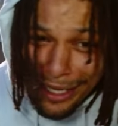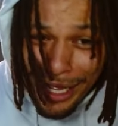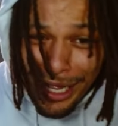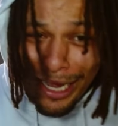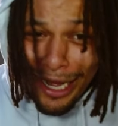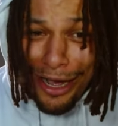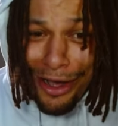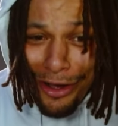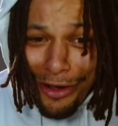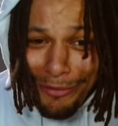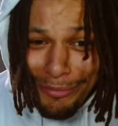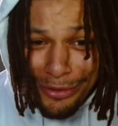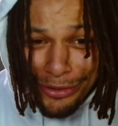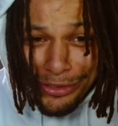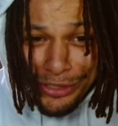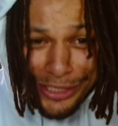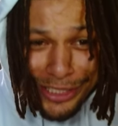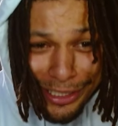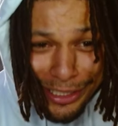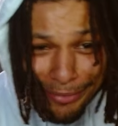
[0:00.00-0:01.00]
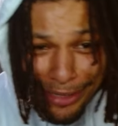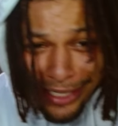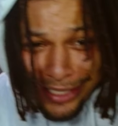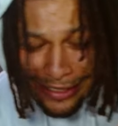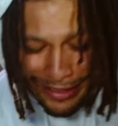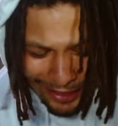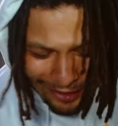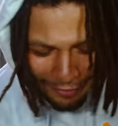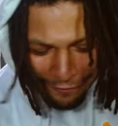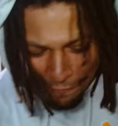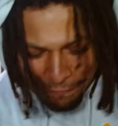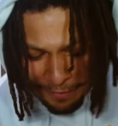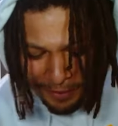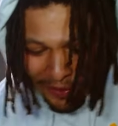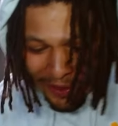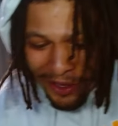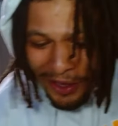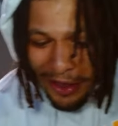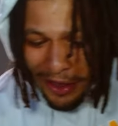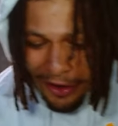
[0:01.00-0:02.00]
I almost shit myself.
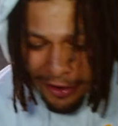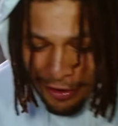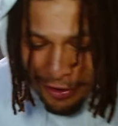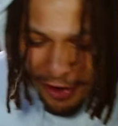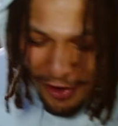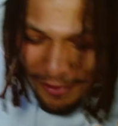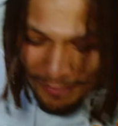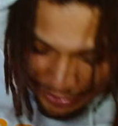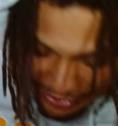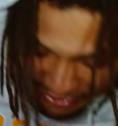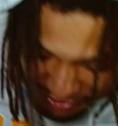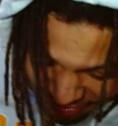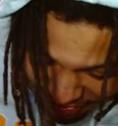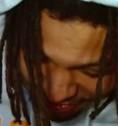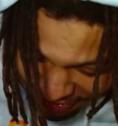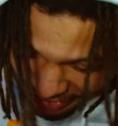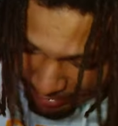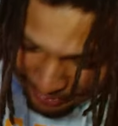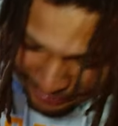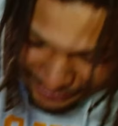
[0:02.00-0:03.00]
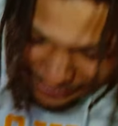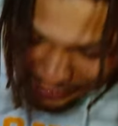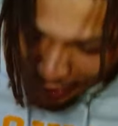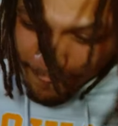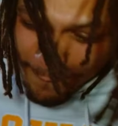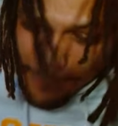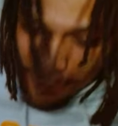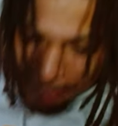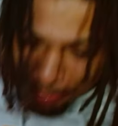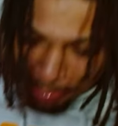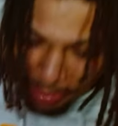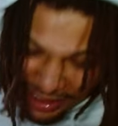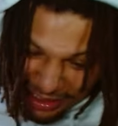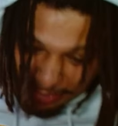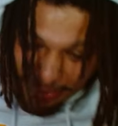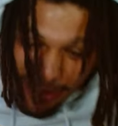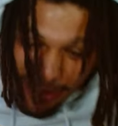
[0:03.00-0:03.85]
I almost just shit myself. I almost pissed my